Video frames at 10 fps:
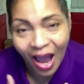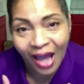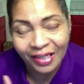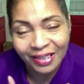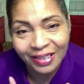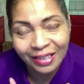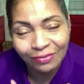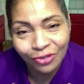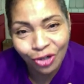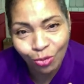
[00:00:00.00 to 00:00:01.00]
I didn't
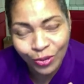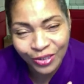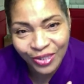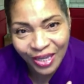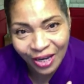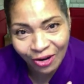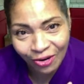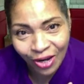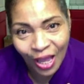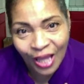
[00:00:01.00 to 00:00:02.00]
even know was there
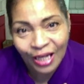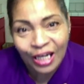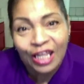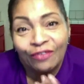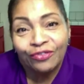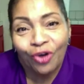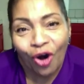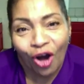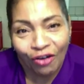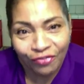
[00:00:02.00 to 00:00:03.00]
lift
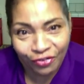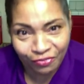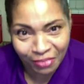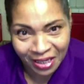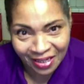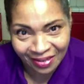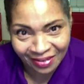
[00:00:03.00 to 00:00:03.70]
off of me.